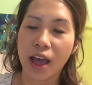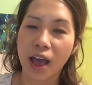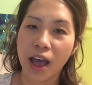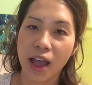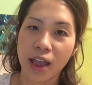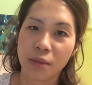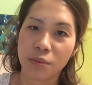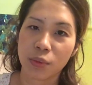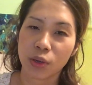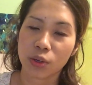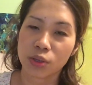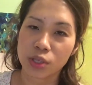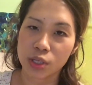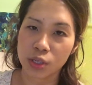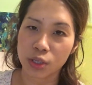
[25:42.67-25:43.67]
I'm
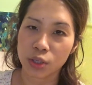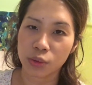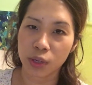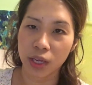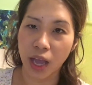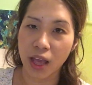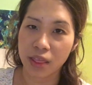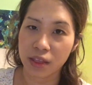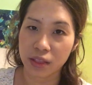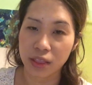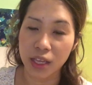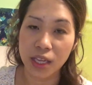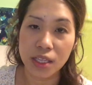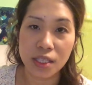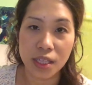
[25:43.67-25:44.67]
also doing other
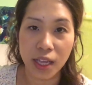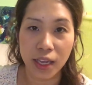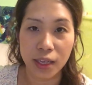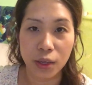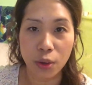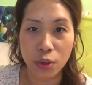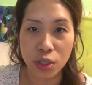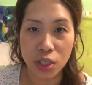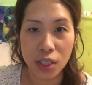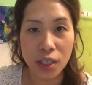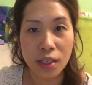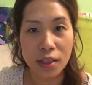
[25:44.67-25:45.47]
things like coaching.